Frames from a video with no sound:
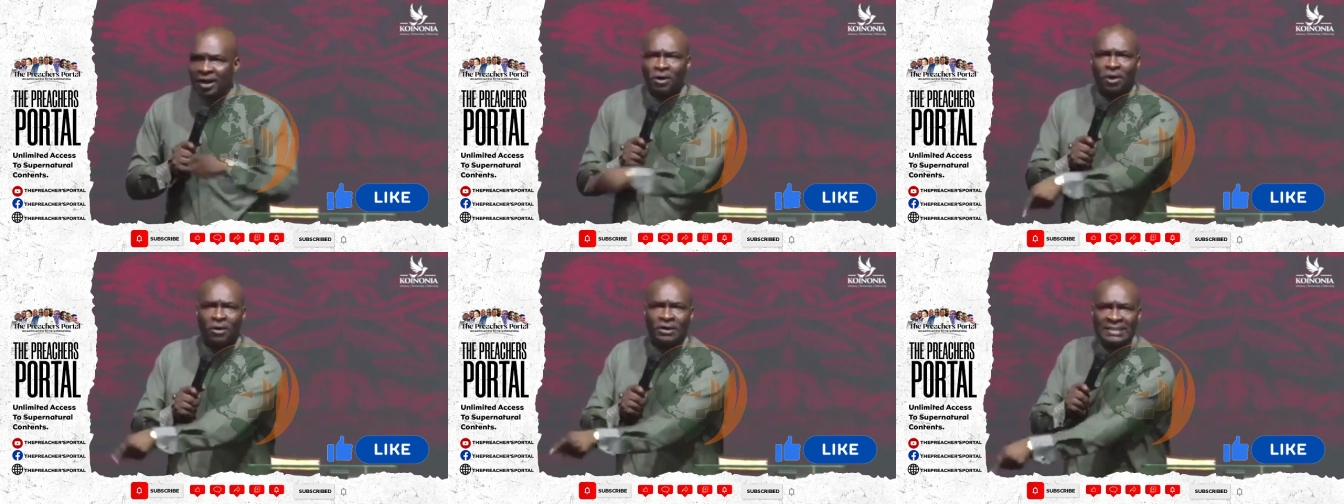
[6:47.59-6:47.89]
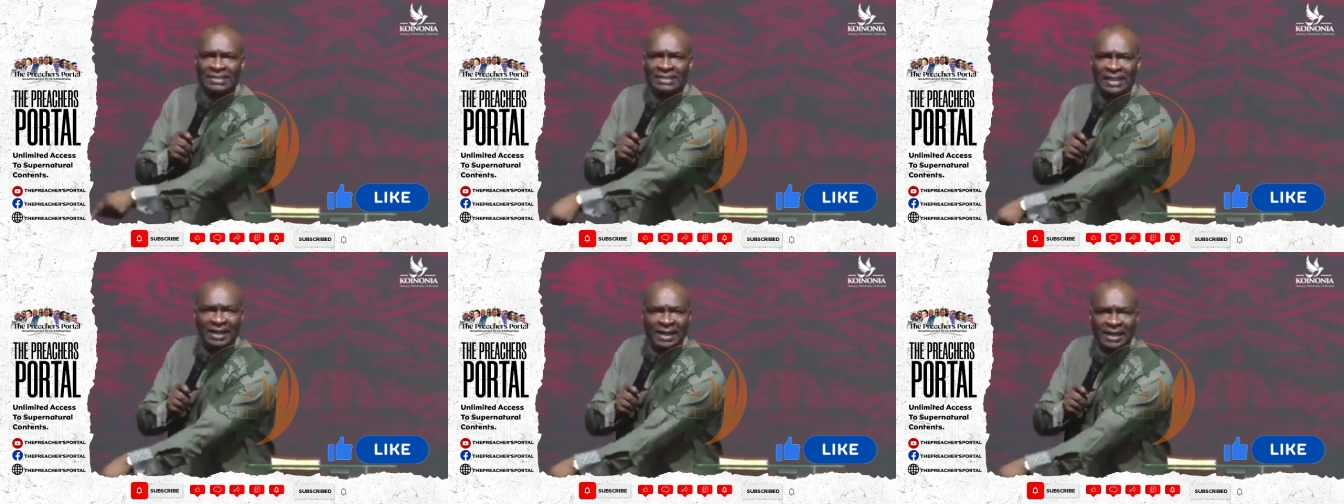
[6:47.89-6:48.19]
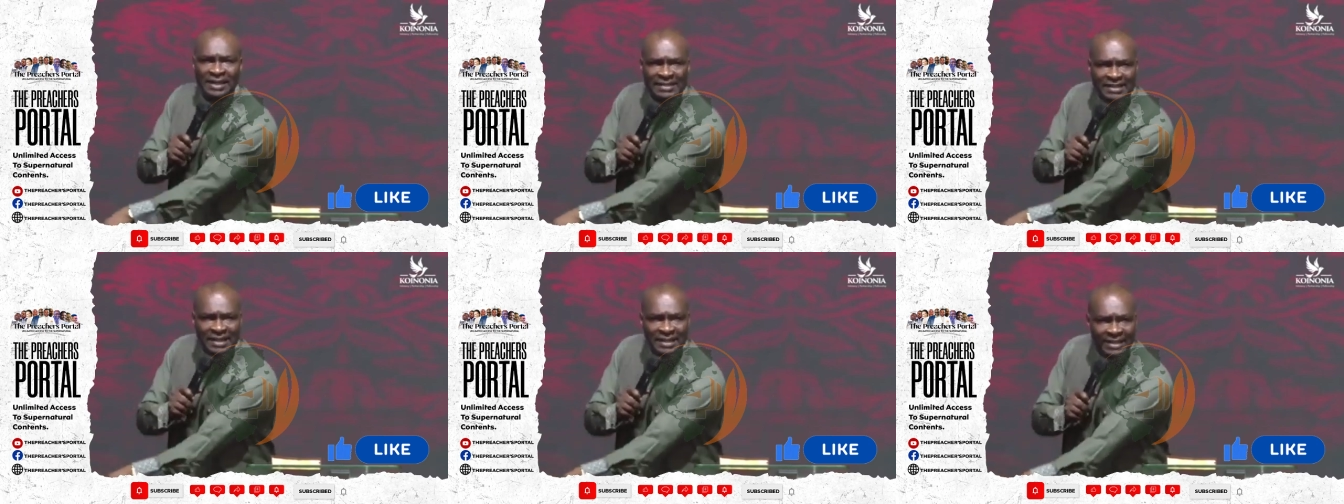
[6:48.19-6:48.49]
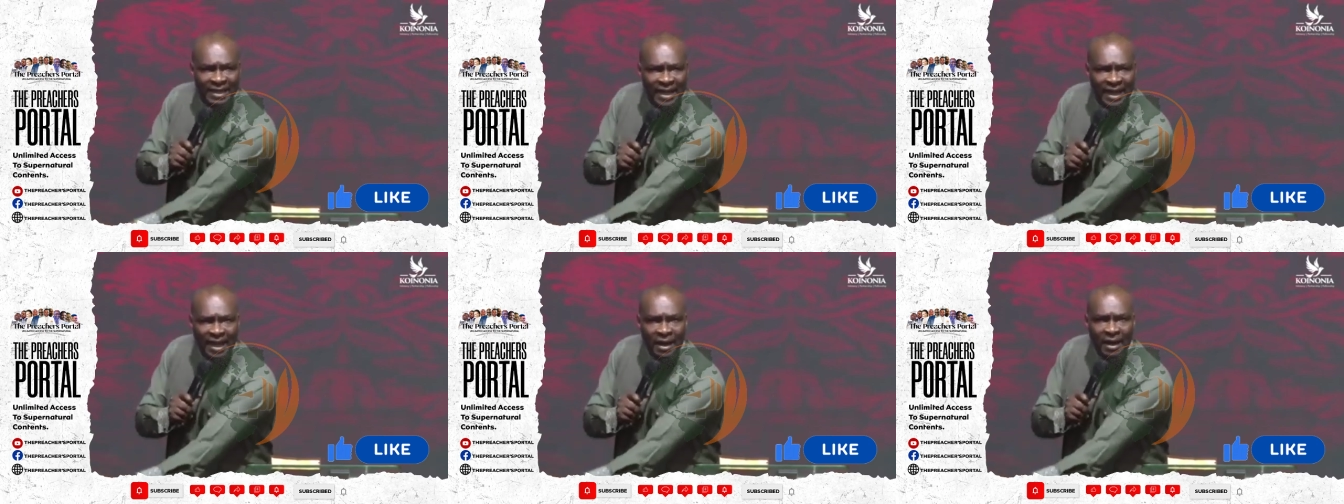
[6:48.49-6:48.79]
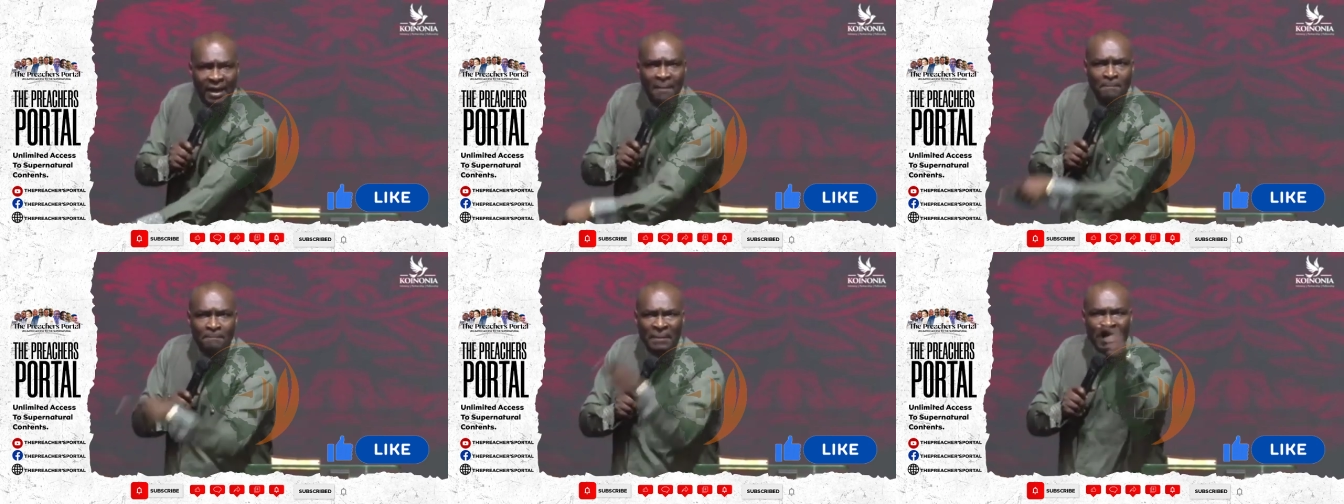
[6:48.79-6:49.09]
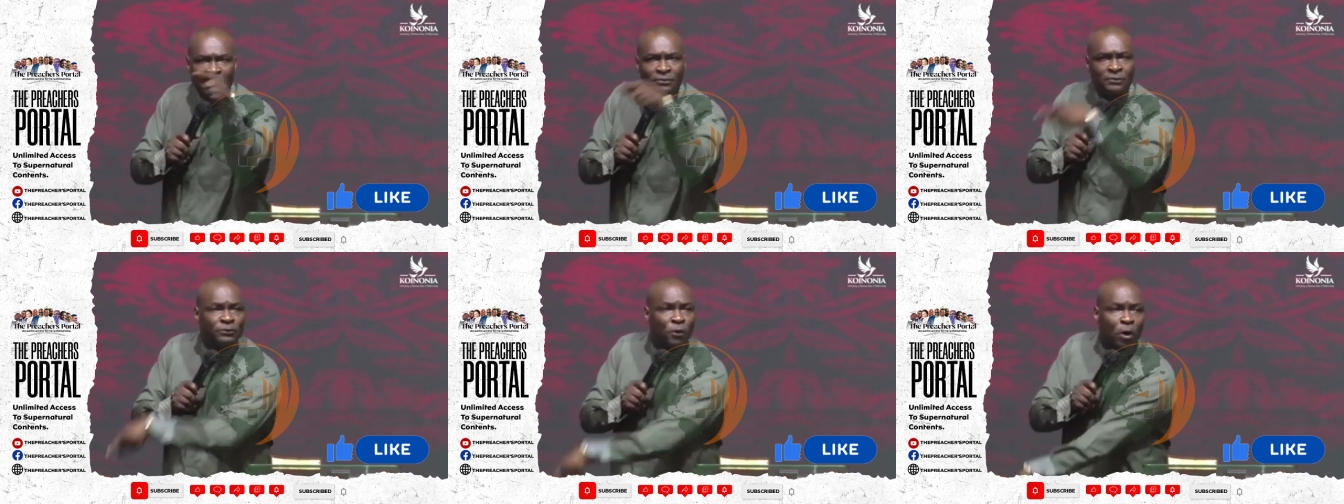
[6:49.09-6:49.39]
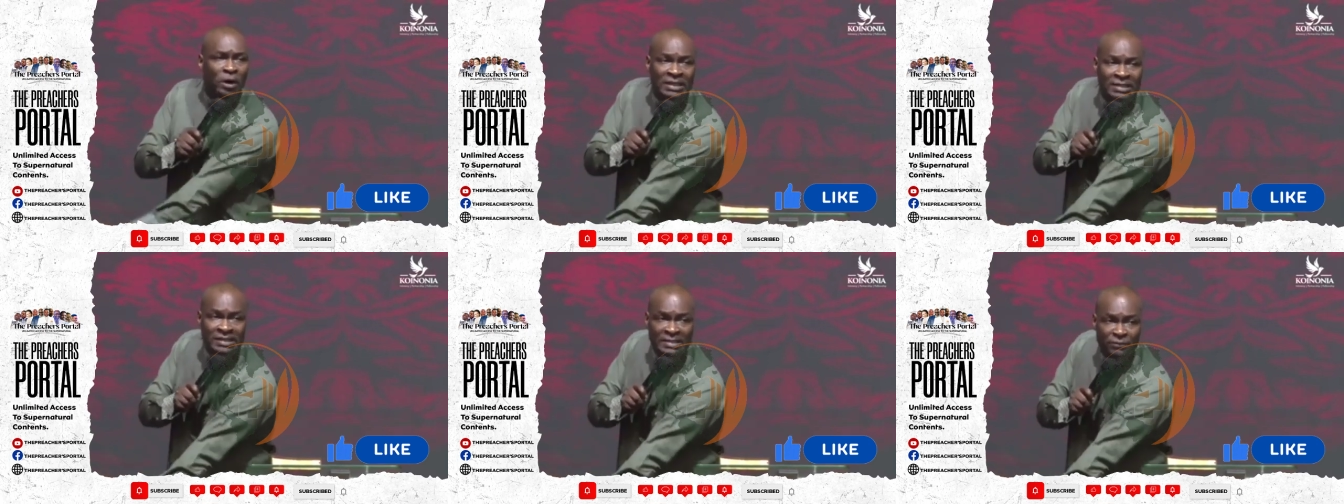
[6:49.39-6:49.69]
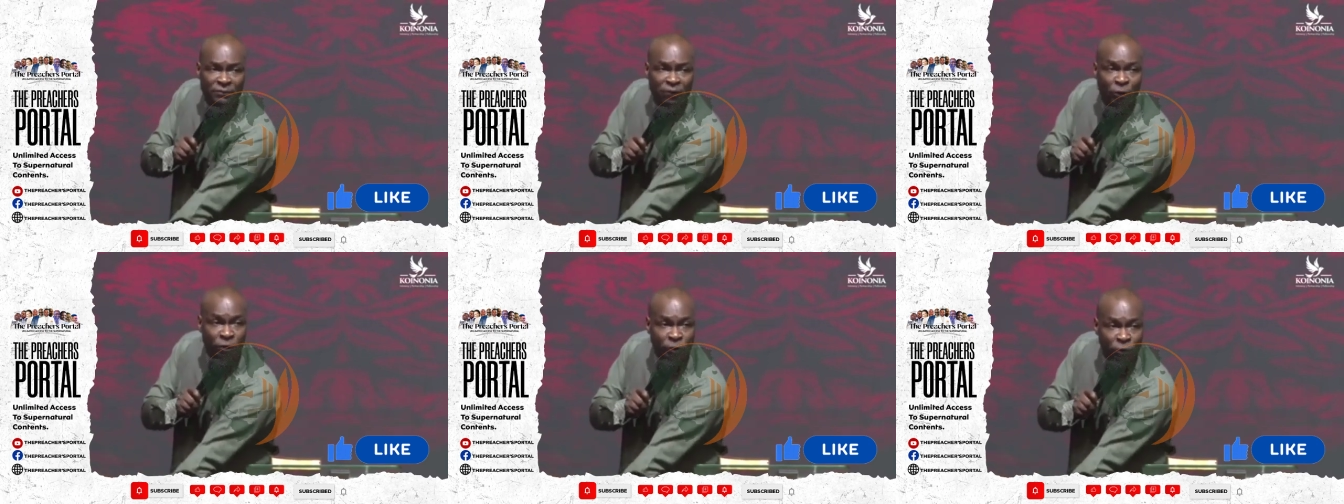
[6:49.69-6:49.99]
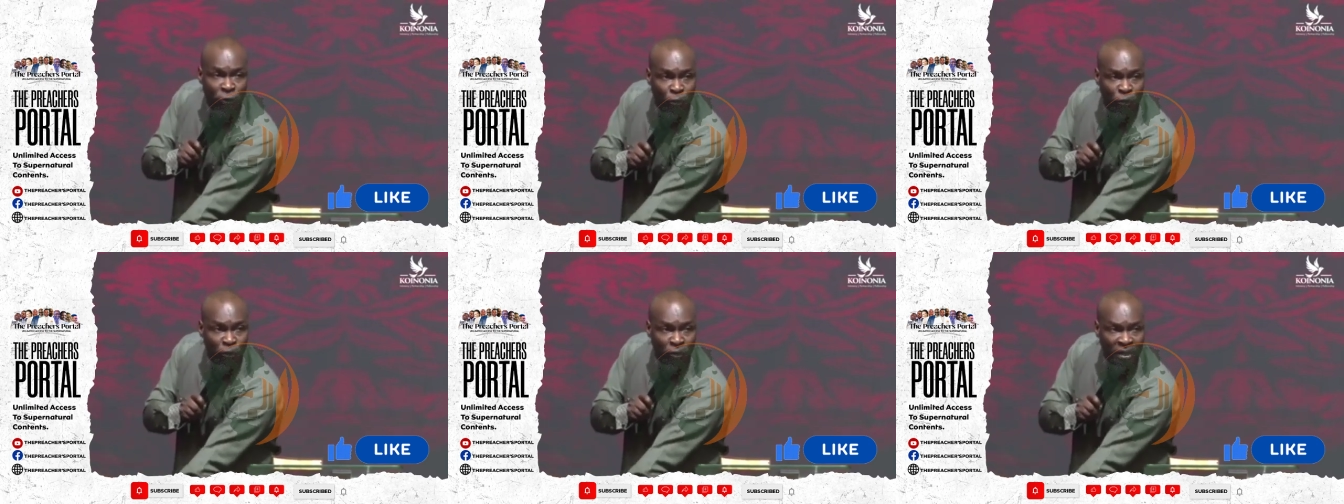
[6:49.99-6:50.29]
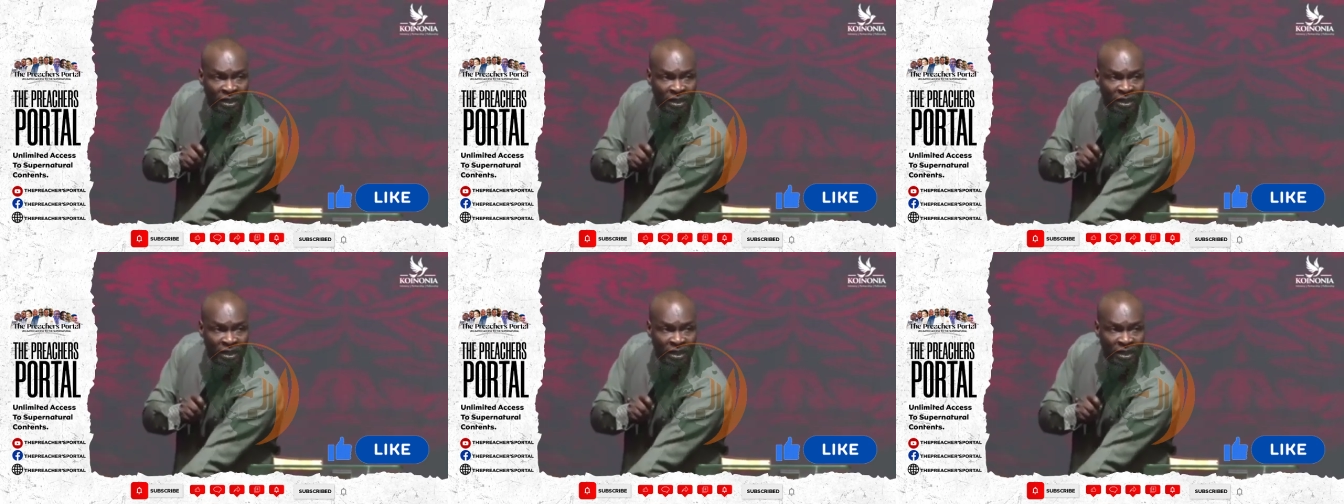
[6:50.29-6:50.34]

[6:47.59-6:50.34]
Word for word: God is saying listen there my voice for you